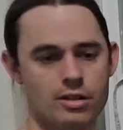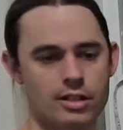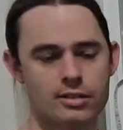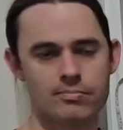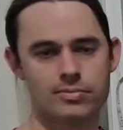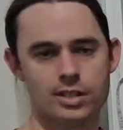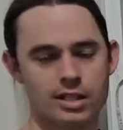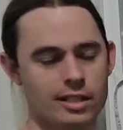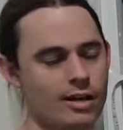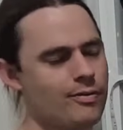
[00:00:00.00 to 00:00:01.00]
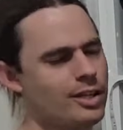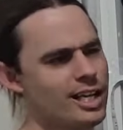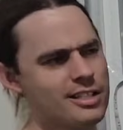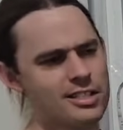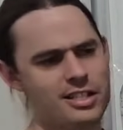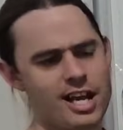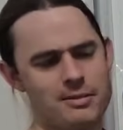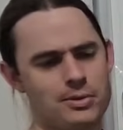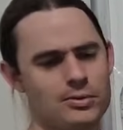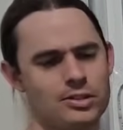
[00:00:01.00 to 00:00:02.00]
Like, I forget the
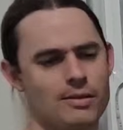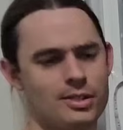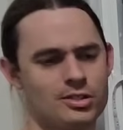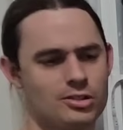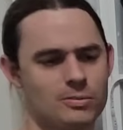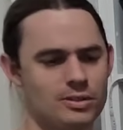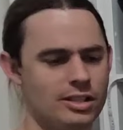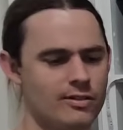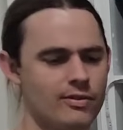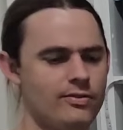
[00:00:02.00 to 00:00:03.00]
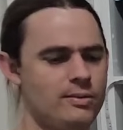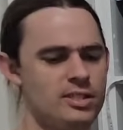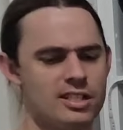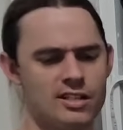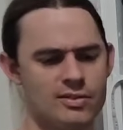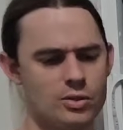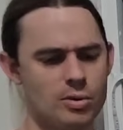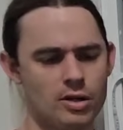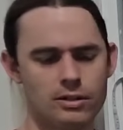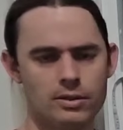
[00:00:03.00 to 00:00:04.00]
stats, but it was something stupid, like 50% of all
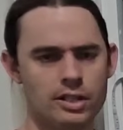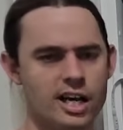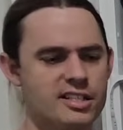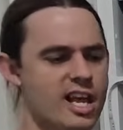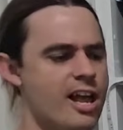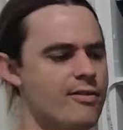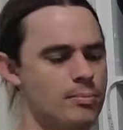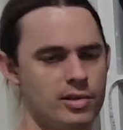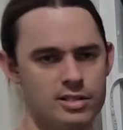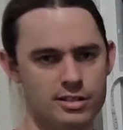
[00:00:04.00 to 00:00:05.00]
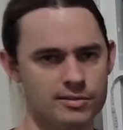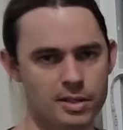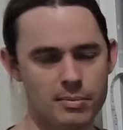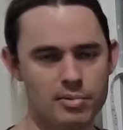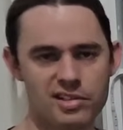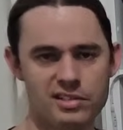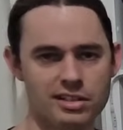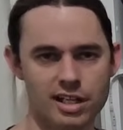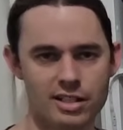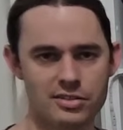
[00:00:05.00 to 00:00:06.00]
Pokemon cards ever printed have been printed in
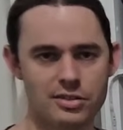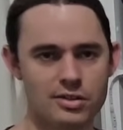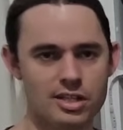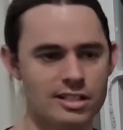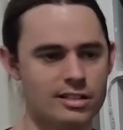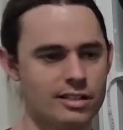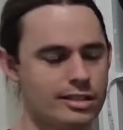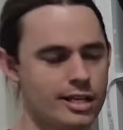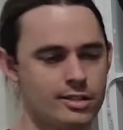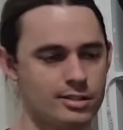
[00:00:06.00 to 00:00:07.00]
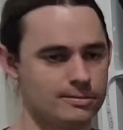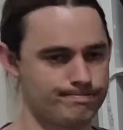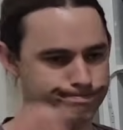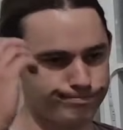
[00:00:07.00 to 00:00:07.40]
the last 2 years. Like, that just,